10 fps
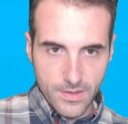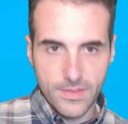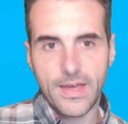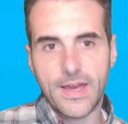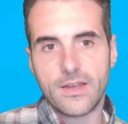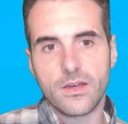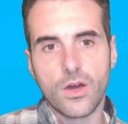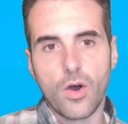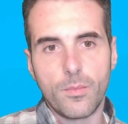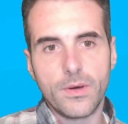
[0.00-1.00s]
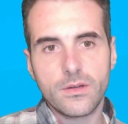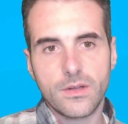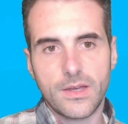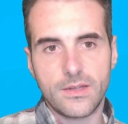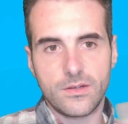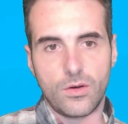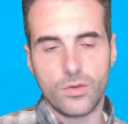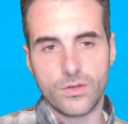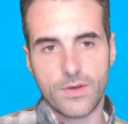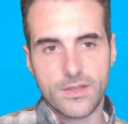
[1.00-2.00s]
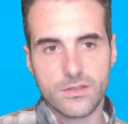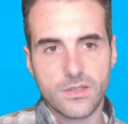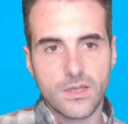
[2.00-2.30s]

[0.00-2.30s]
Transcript: then comma and all the rest.